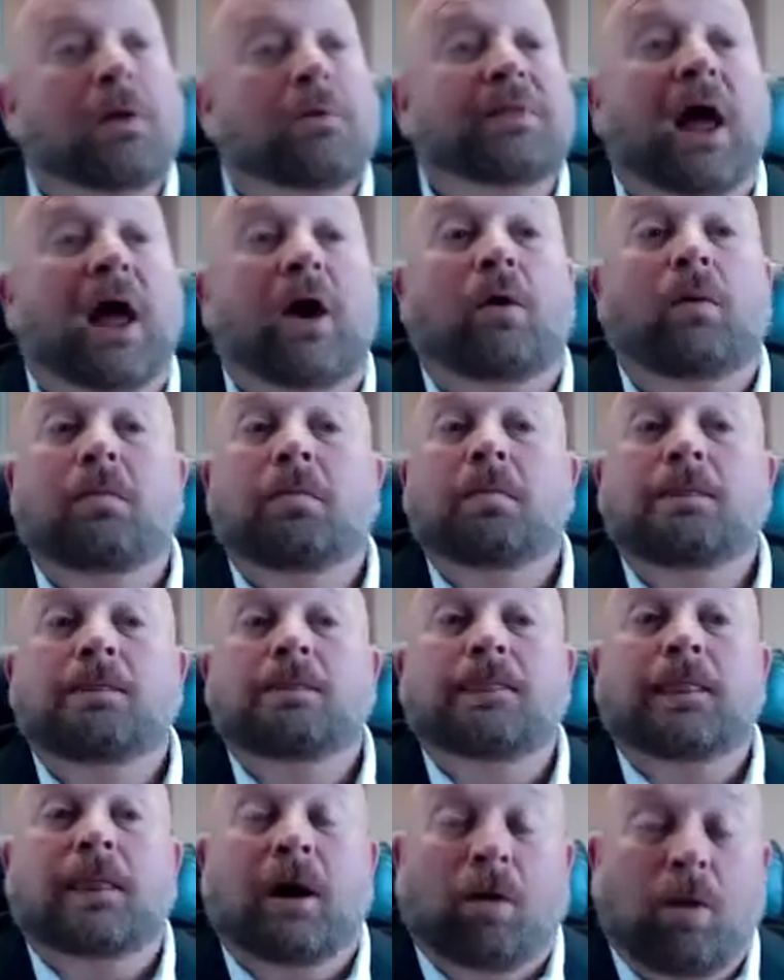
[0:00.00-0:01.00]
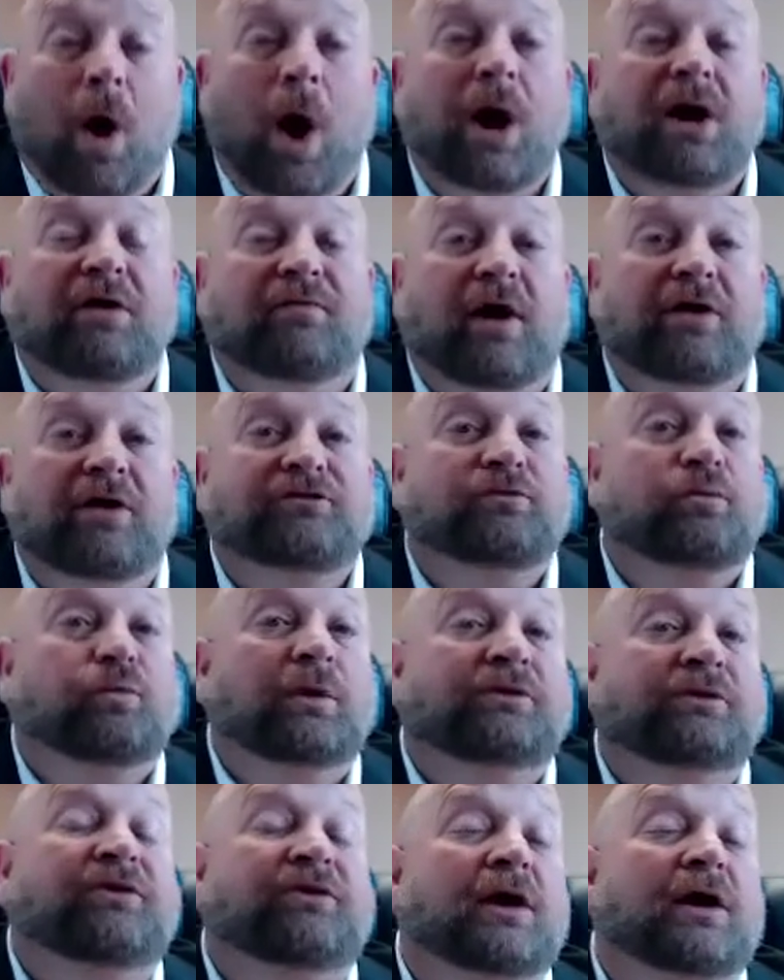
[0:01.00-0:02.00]
Now, a lot of us,
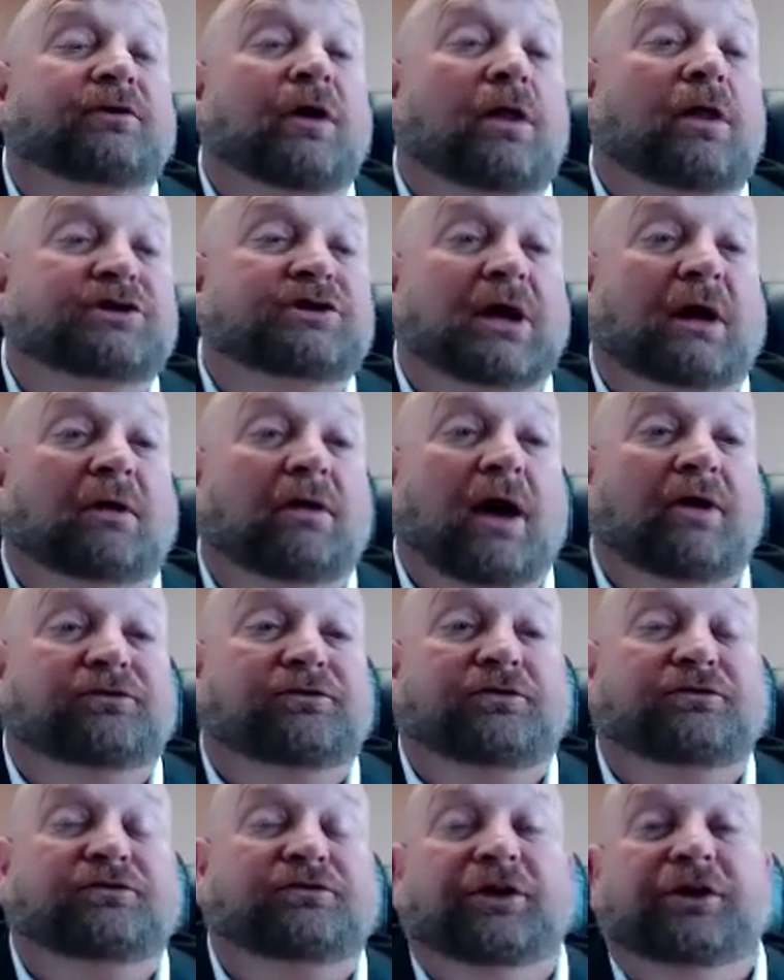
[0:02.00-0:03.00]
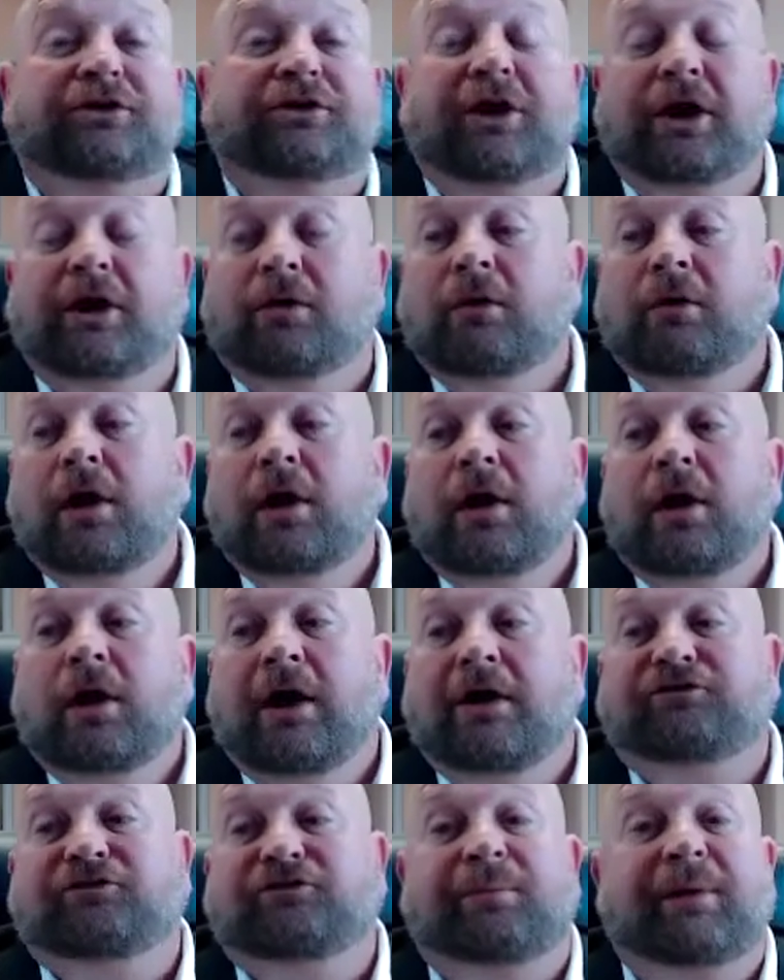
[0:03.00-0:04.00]
what technology allows us to do
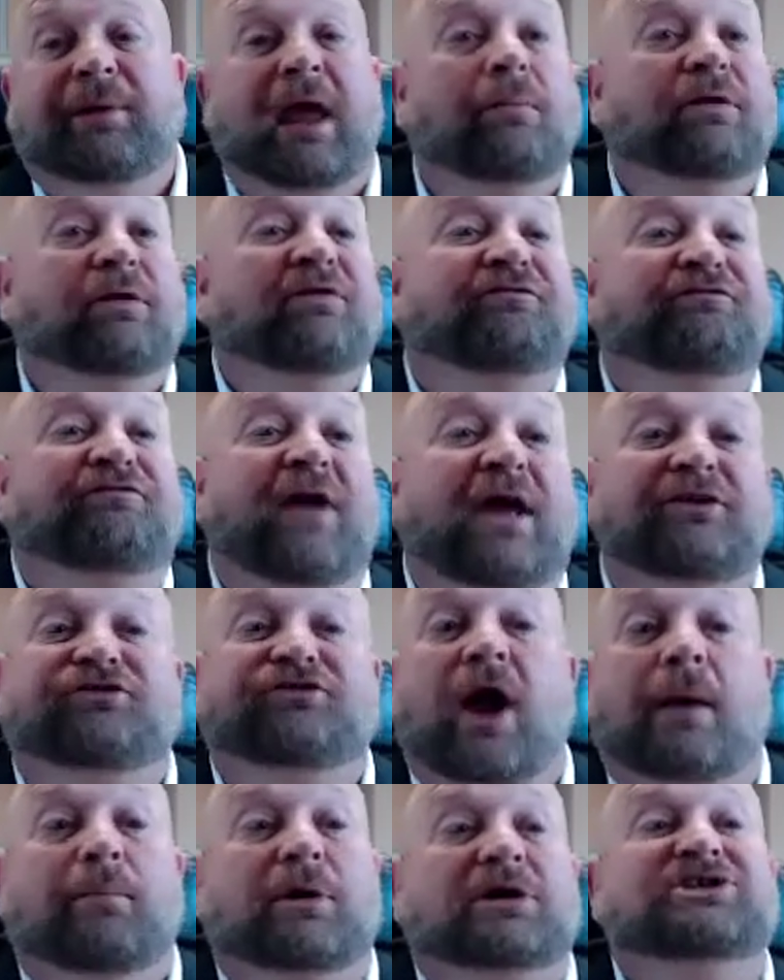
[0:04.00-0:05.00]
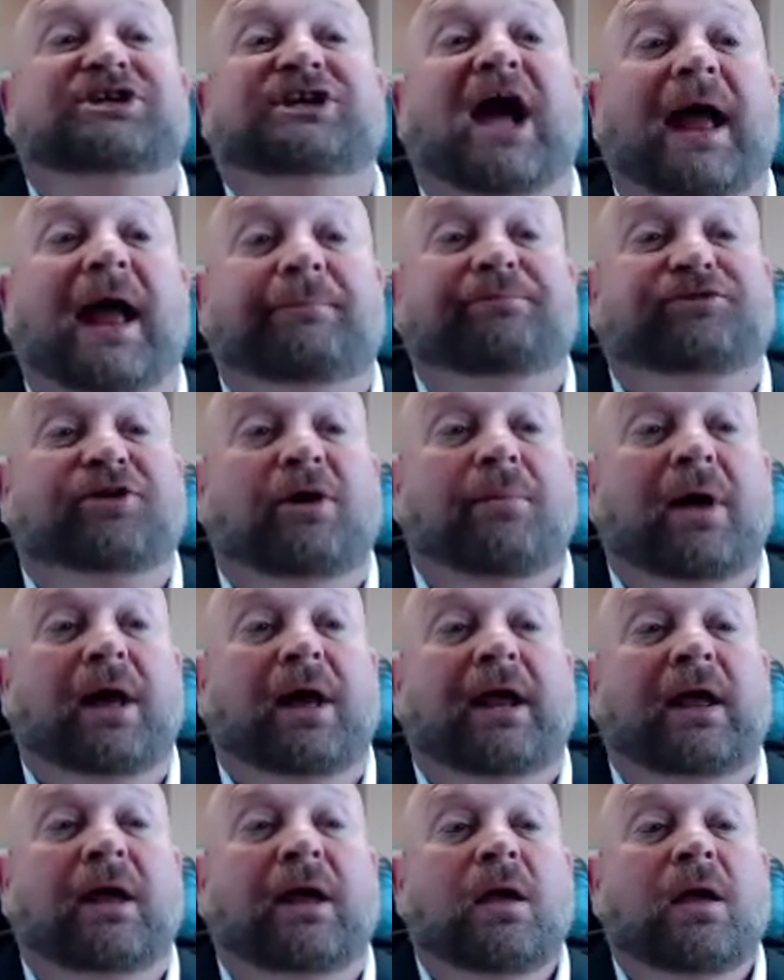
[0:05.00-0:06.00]
is to be able to FaceTime or Skype
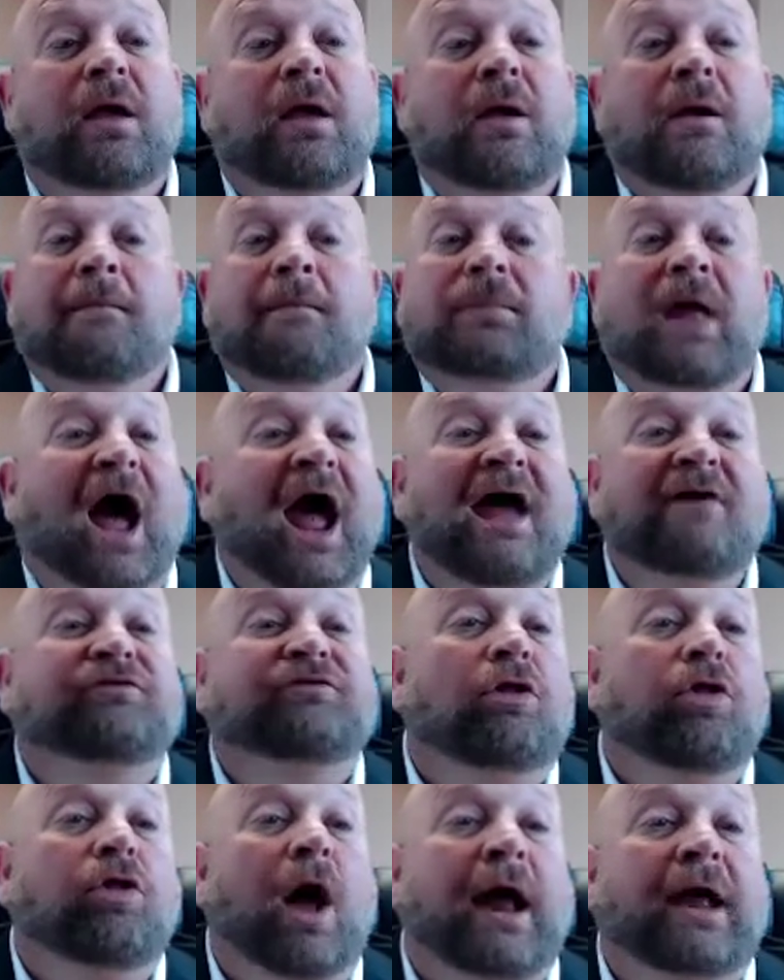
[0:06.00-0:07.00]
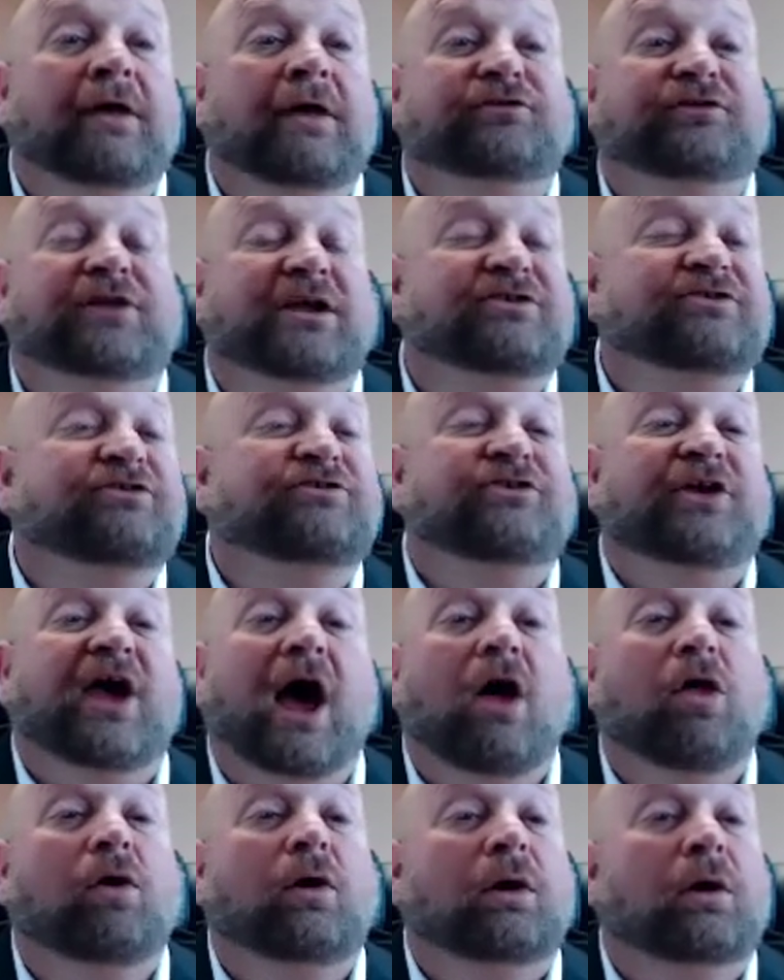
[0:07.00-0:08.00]
somebody. I have clients that
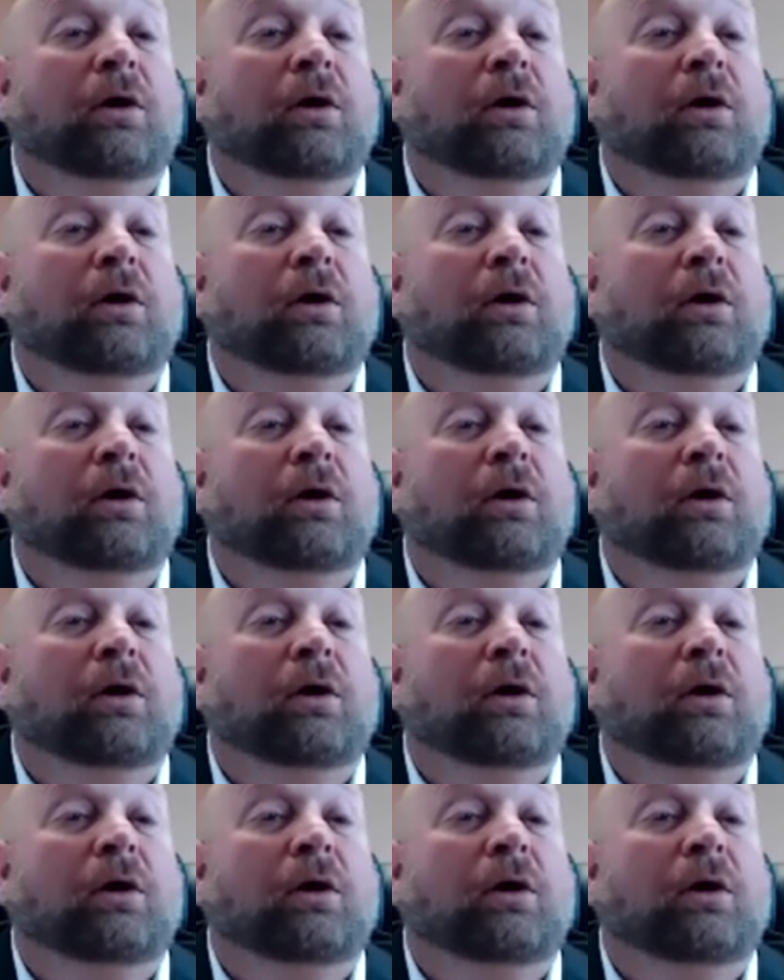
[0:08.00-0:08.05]
sell